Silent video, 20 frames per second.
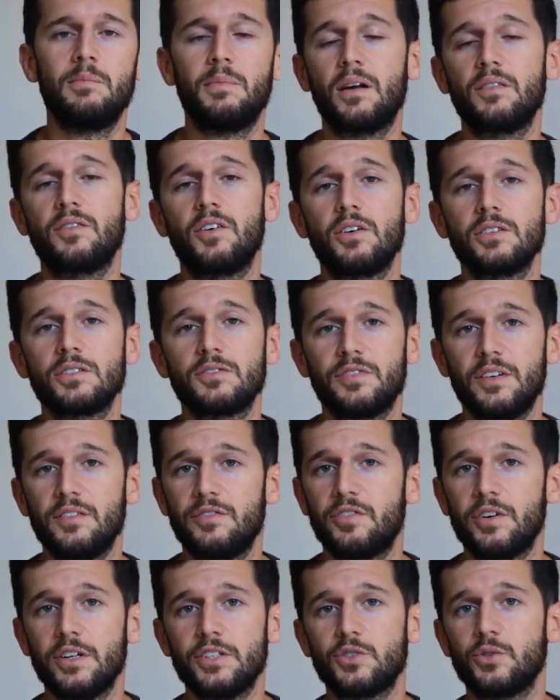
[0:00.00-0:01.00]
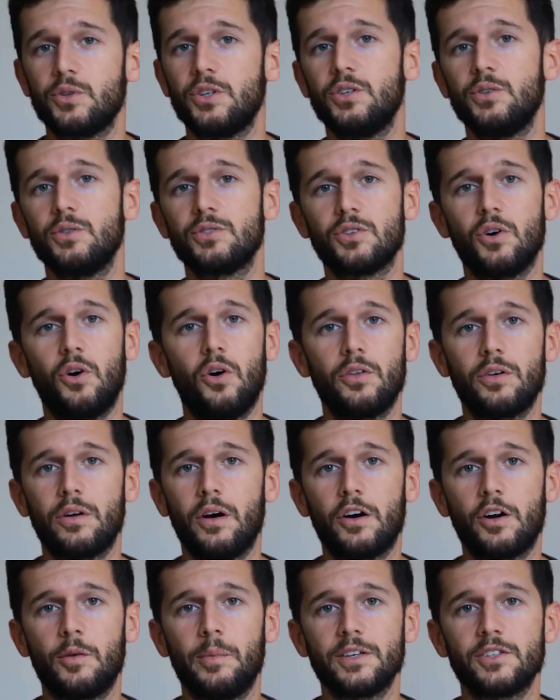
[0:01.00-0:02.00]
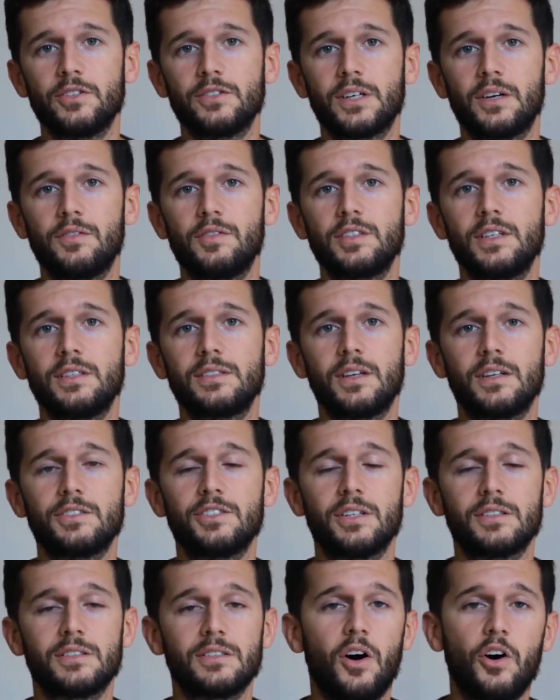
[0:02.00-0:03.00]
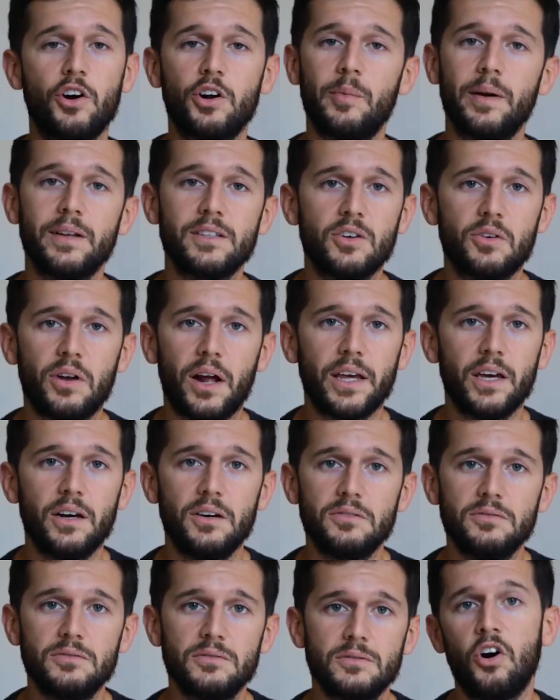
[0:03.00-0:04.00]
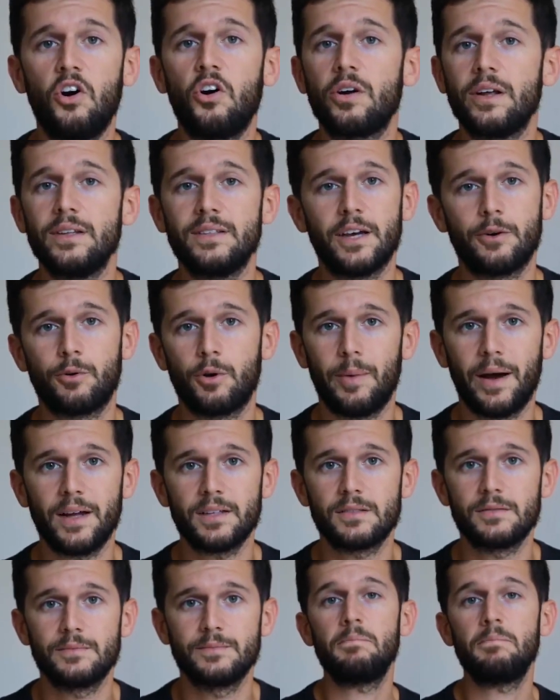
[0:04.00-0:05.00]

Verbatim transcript: But of course, feel free to use other automation services such as Automate.io or Integromat.